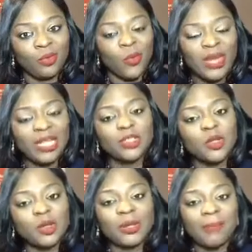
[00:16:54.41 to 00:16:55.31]
We need to
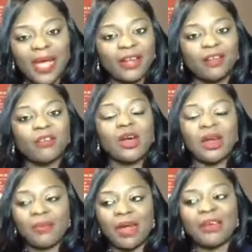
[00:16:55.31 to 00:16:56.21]
know the mind of God
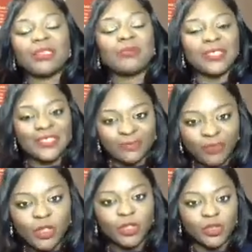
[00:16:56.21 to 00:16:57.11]
about our
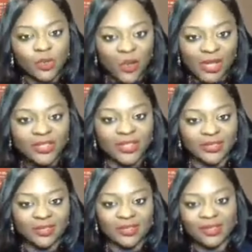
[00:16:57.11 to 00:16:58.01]
specific
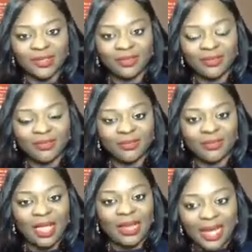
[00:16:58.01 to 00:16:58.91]
situations
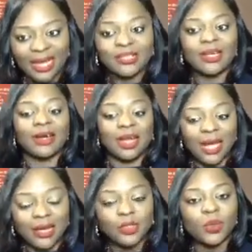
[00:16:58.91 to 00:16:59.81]
and ask God,
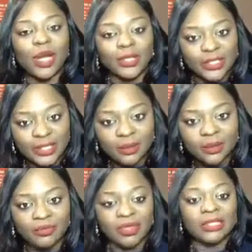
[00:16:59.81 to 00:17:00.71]
how do I deal
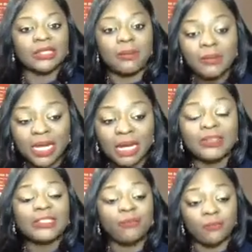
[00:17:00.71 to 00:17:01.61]
with this?
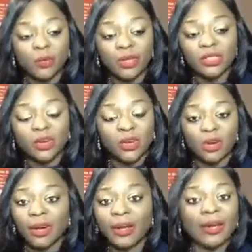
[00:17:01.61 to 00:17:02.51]
Sometimes divorce
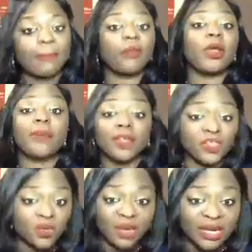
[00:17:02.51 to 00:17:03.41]
occurs
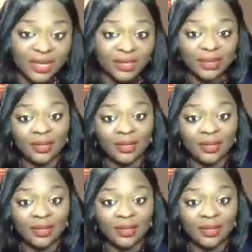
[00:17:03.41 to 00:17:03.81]
prematurely.